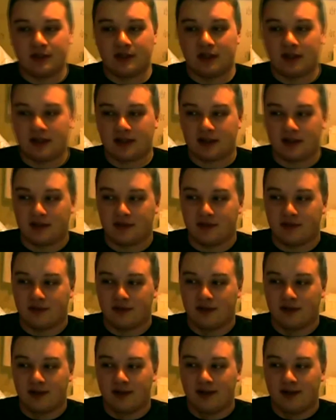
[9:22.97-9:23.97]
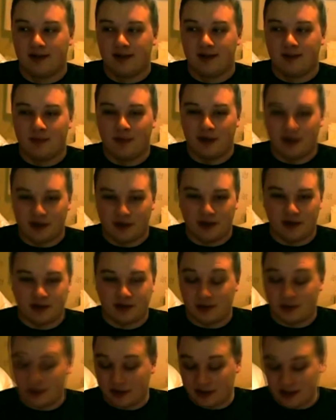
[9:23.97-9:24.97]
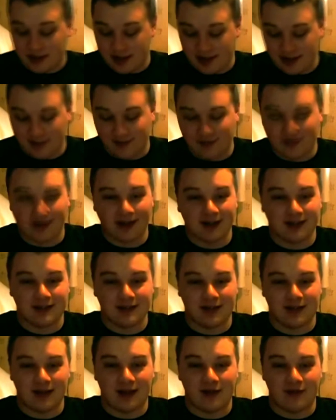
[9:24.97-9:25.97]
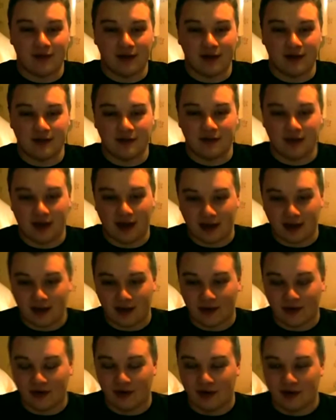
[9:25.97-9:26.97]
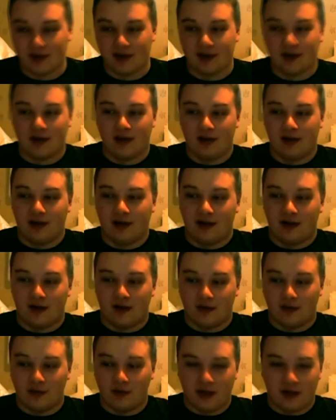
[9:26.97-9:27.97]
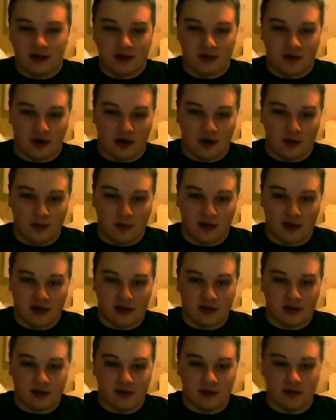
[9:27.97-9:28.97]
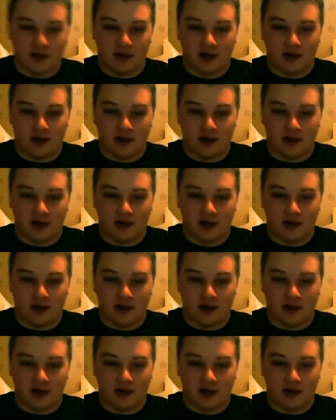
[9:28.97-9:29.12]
So that's kind of my goal. So we'll see kind of next year if I do get there or not. I really do hope that I do.